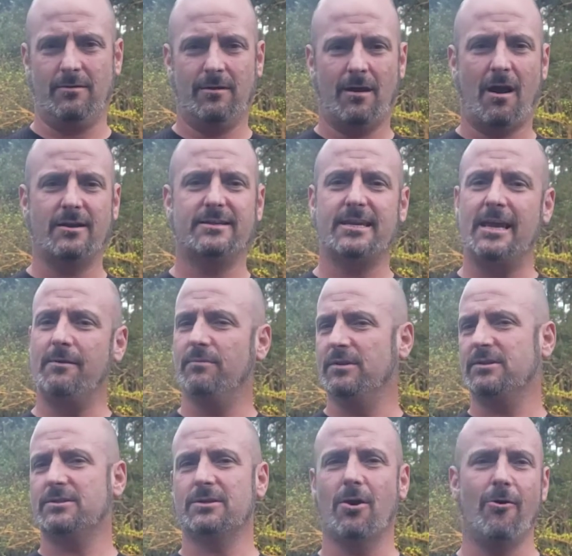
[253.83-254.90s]
Our team is
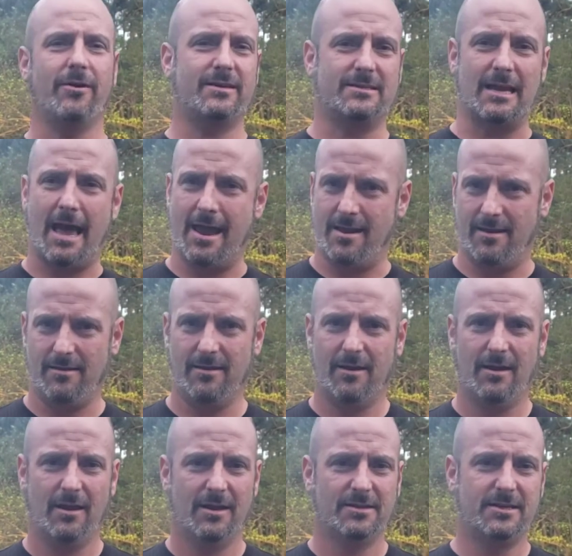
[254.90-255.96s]
so excited
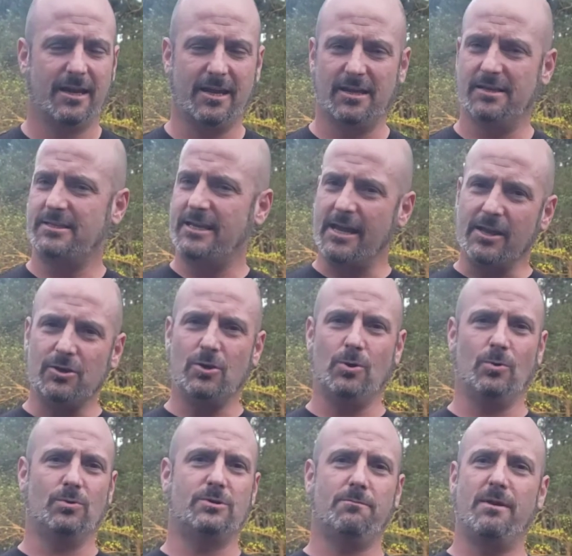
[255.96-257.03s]
to
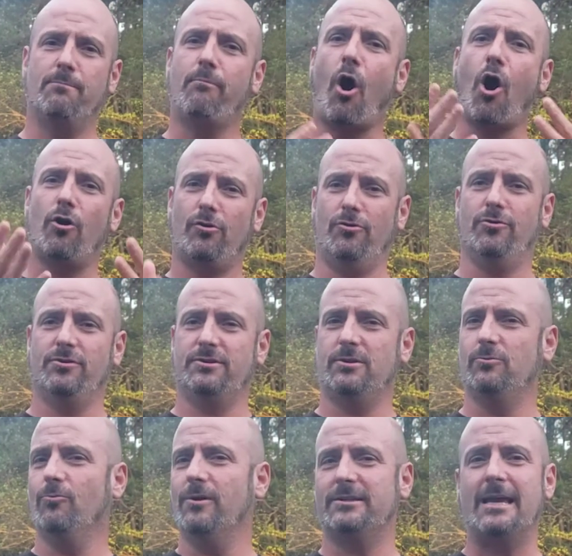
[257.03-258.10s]
continue to be partners
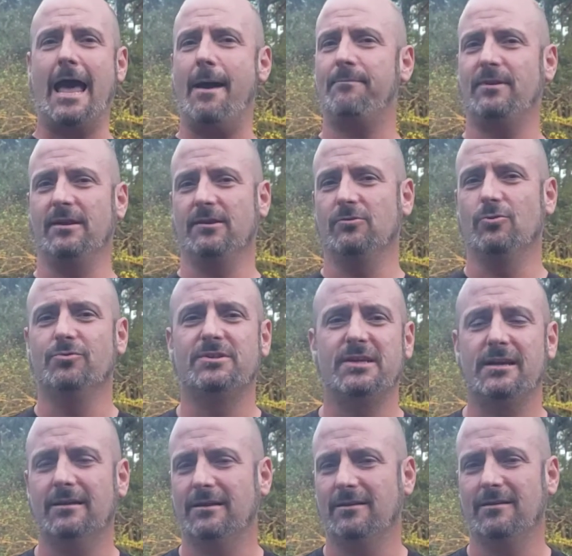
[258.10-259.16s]
in what's happening in New
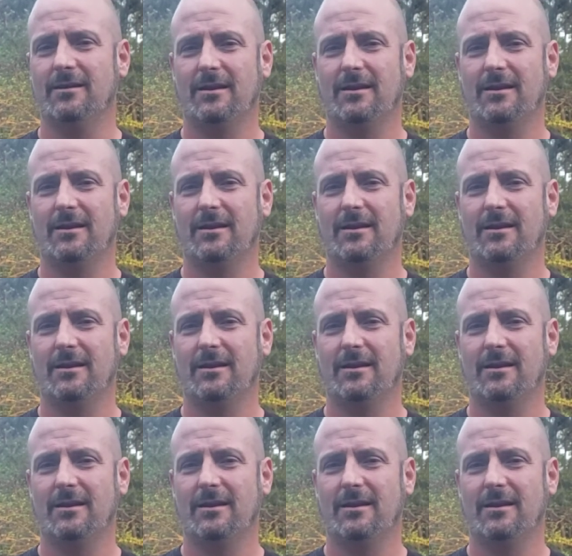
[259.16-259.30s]
Zealand,